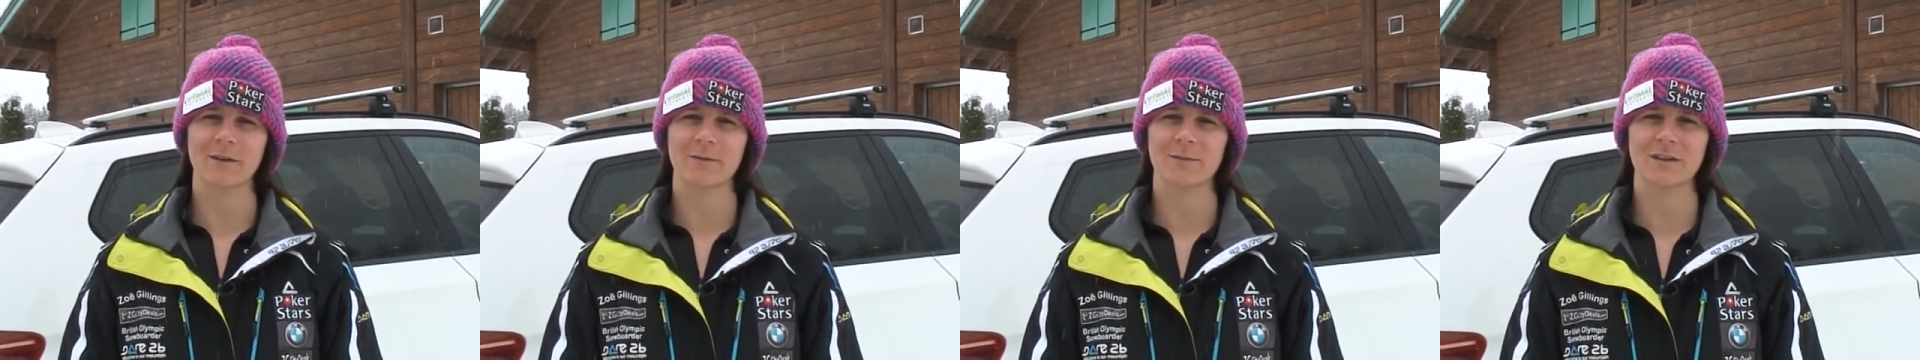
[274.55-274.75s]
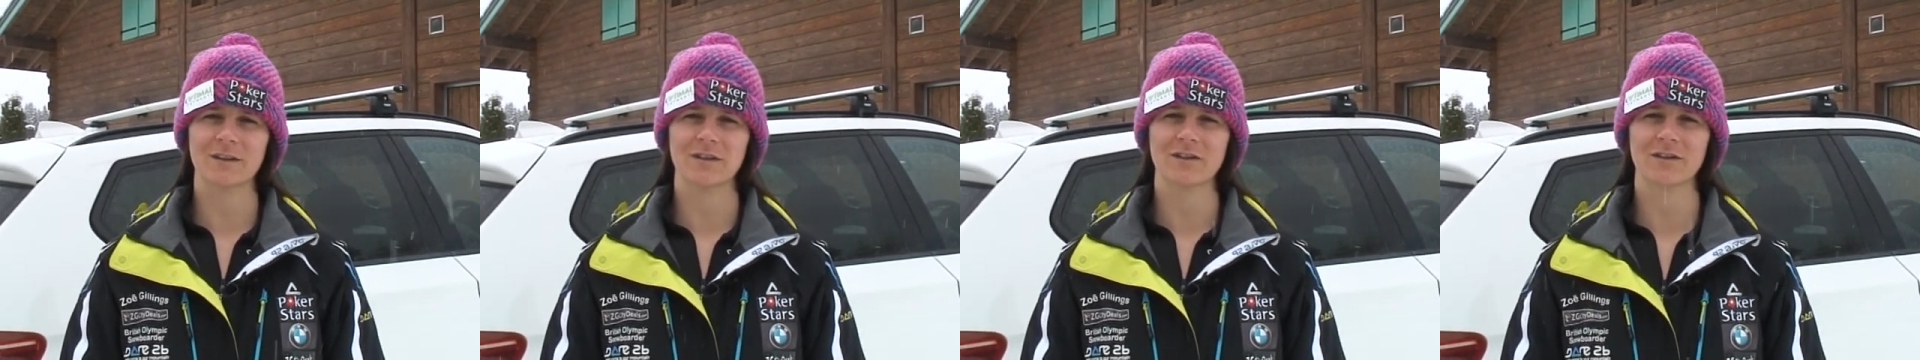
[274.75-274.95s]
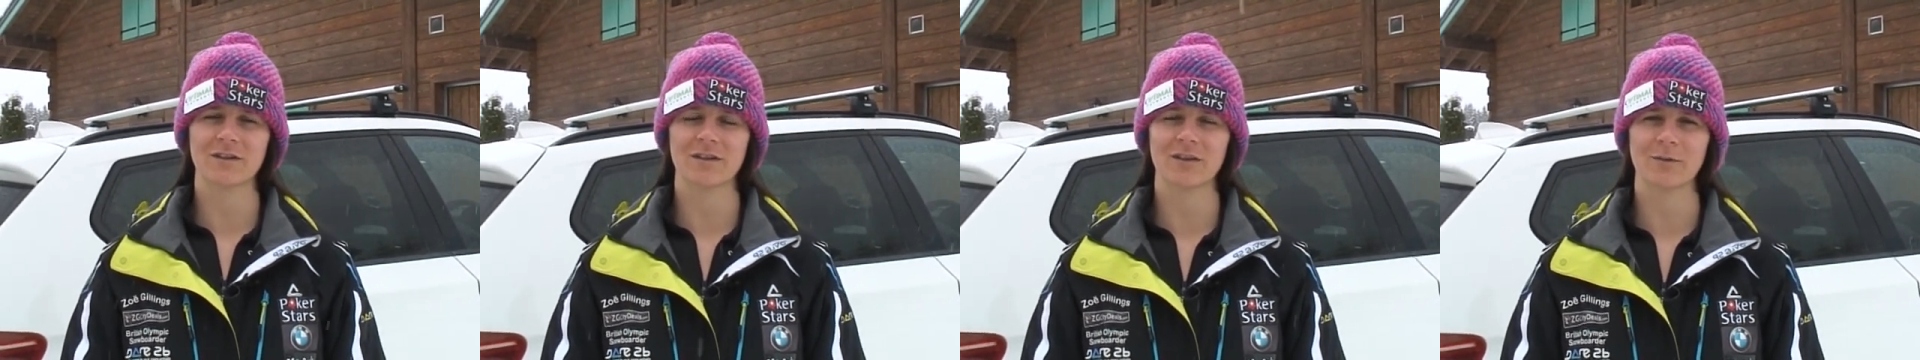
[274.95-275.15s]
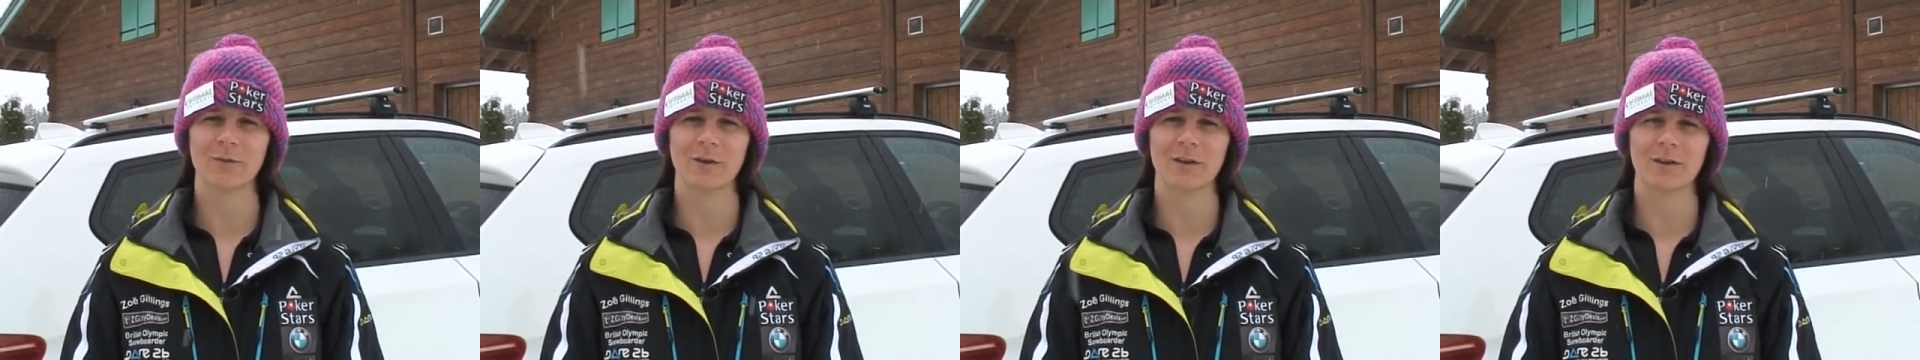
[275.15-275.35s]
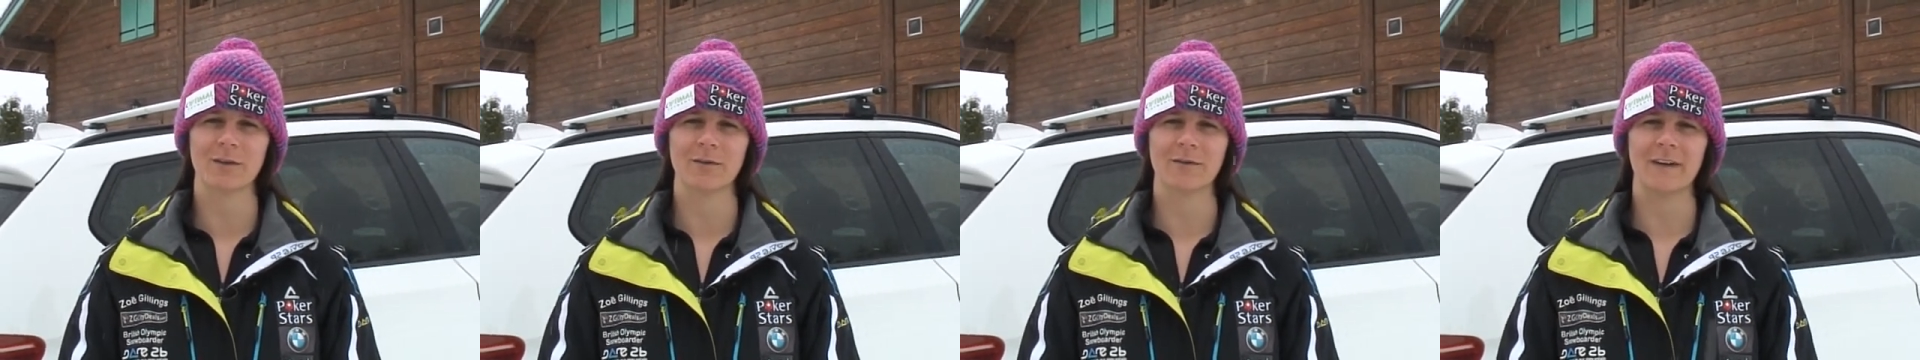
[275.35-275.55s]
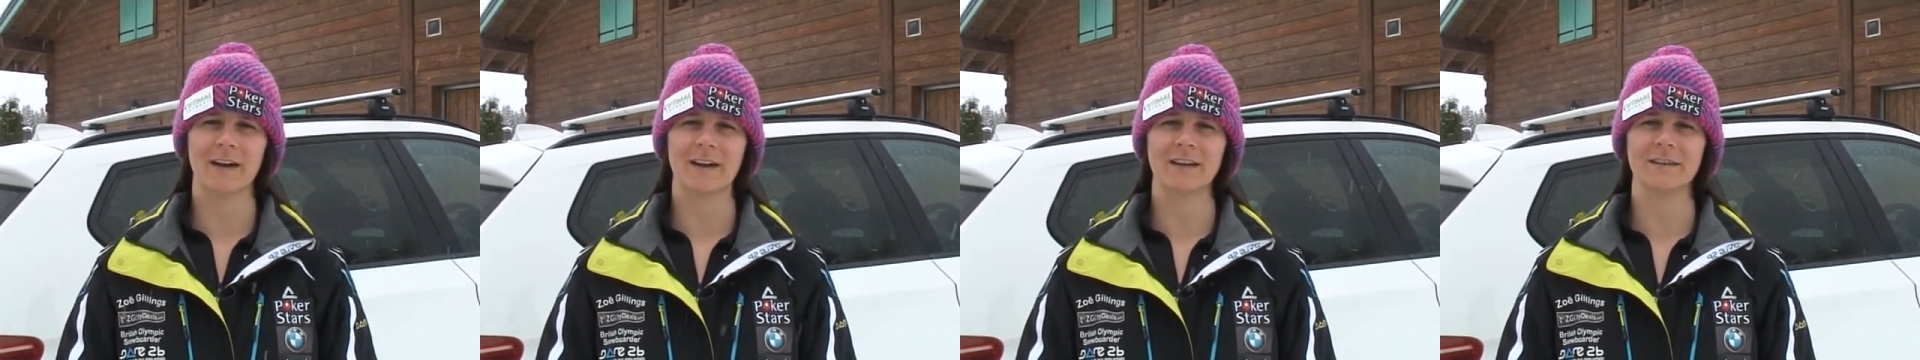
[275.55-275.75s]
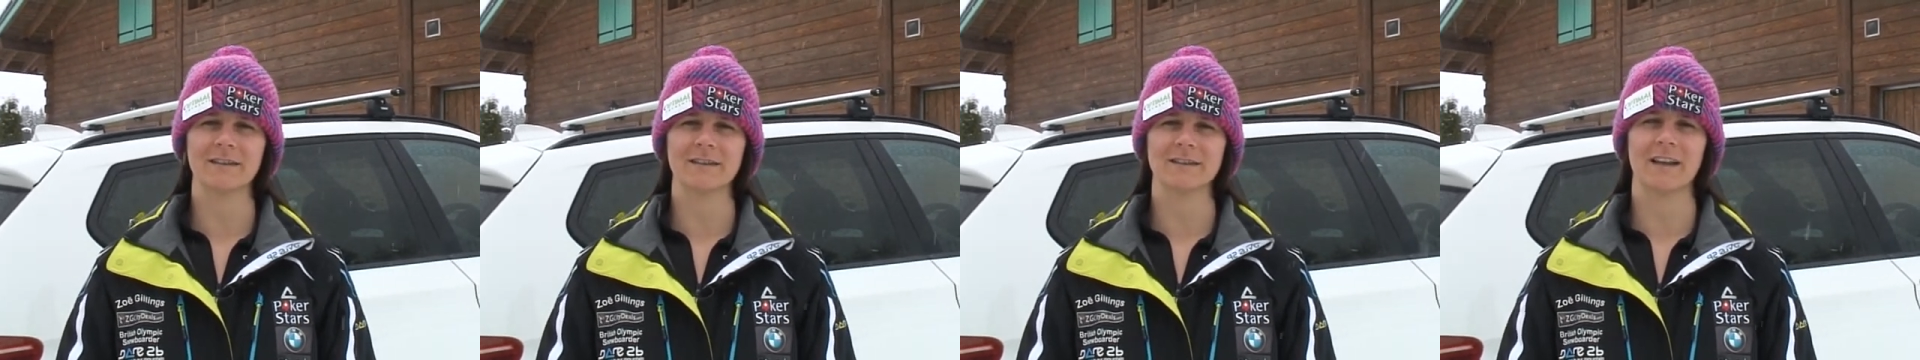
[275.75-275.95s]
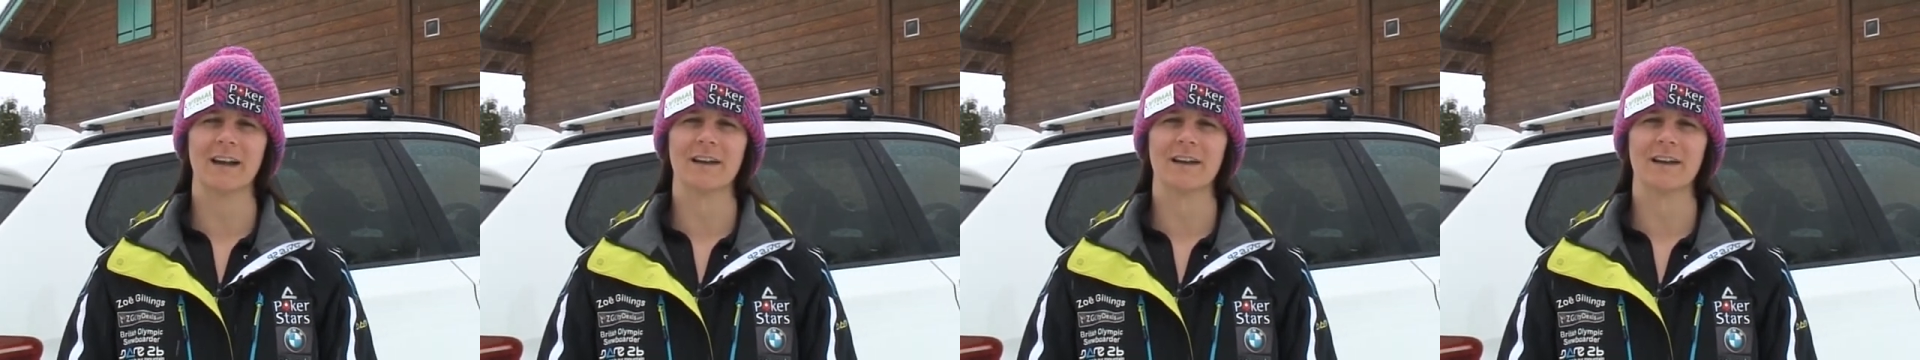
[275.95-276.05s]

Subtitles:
competition at the World Cup finals